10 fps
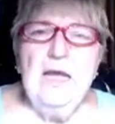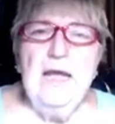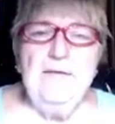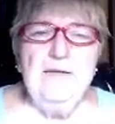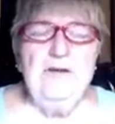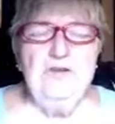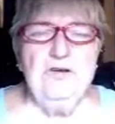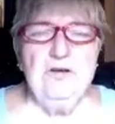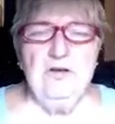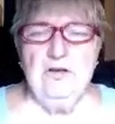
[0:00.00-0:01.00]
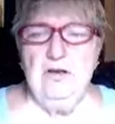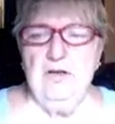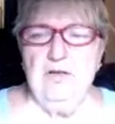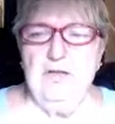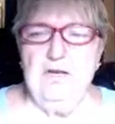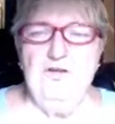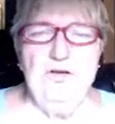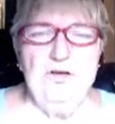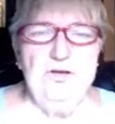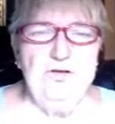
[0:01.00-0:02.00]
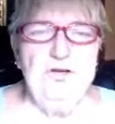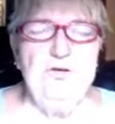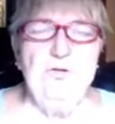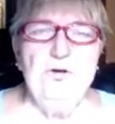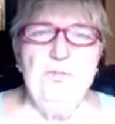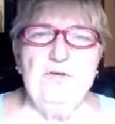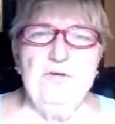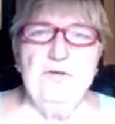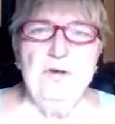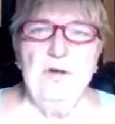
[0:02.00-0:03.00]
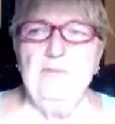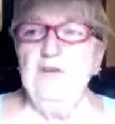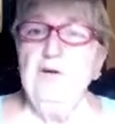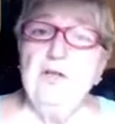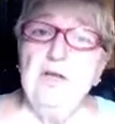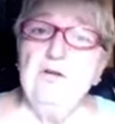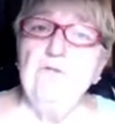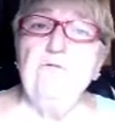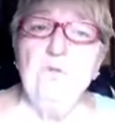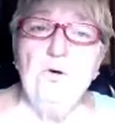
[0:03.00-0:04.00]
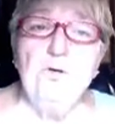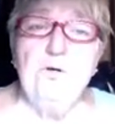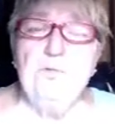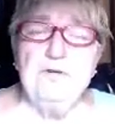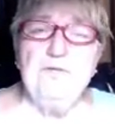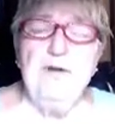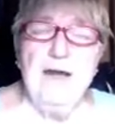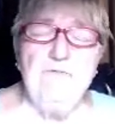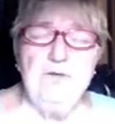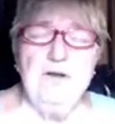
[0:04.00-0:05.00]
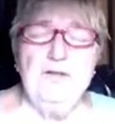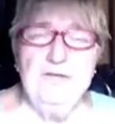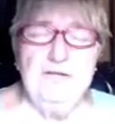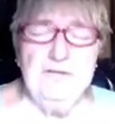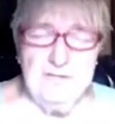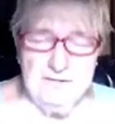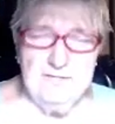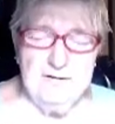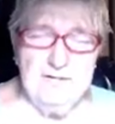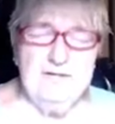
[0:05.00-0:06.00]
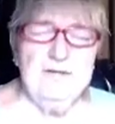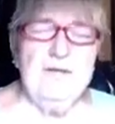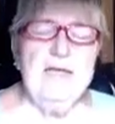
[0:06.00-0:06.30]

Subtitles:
and they took they took four groups of African cichlids,